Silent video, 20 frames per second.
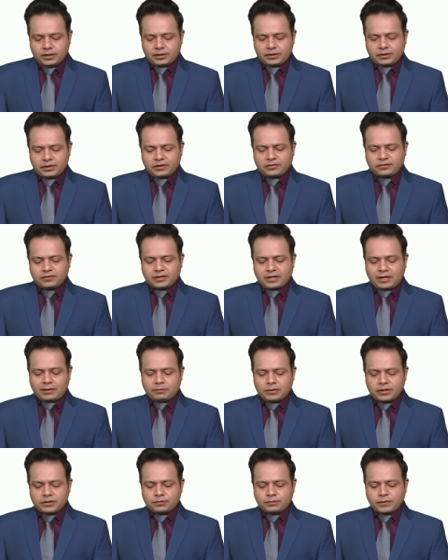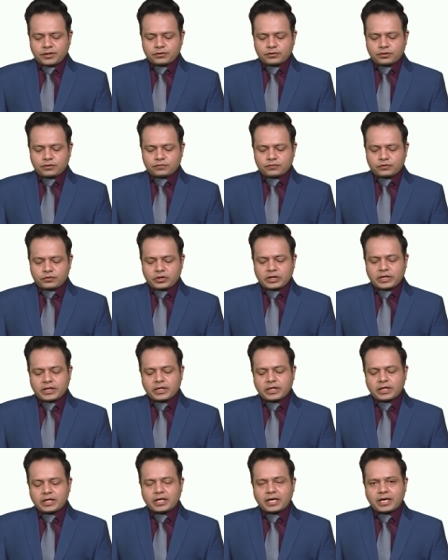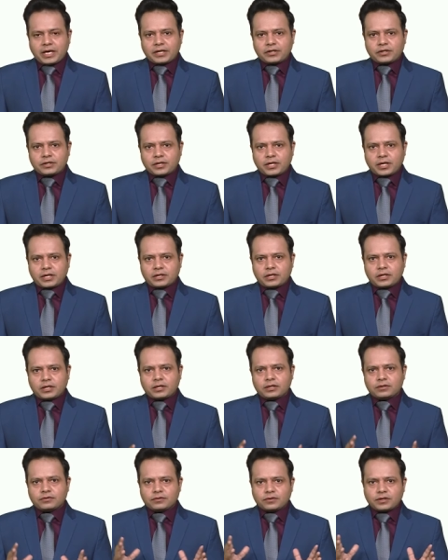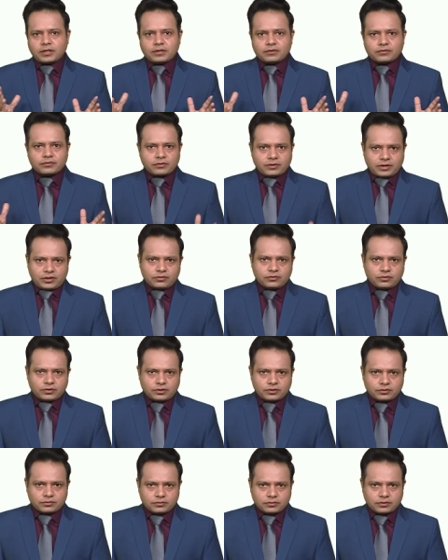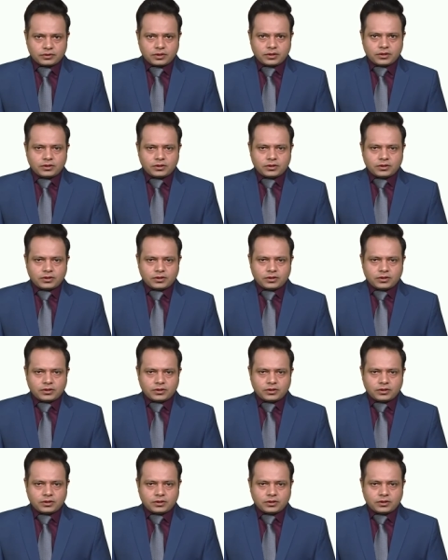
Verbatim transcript: The establishment of training and technical skill centers